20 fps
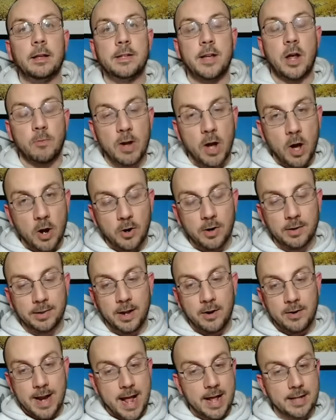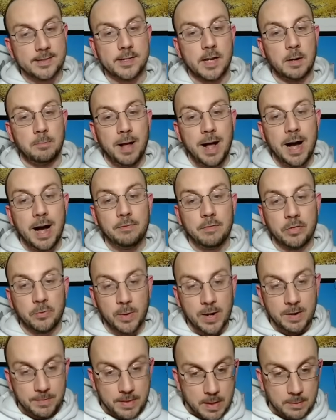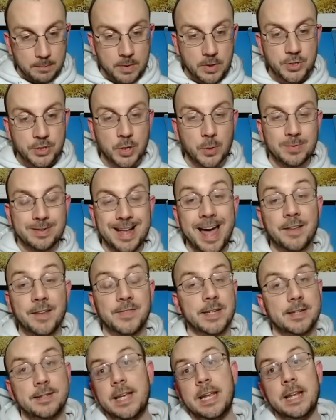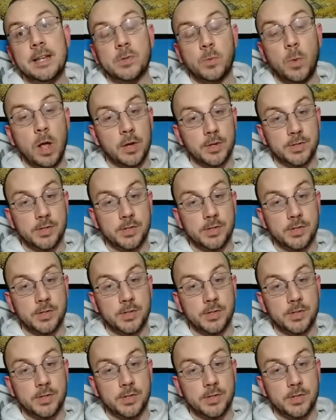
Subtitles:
DeAndre Hunter, and Larry Nance combined, the 3 of them, to go 9 of 16 as well.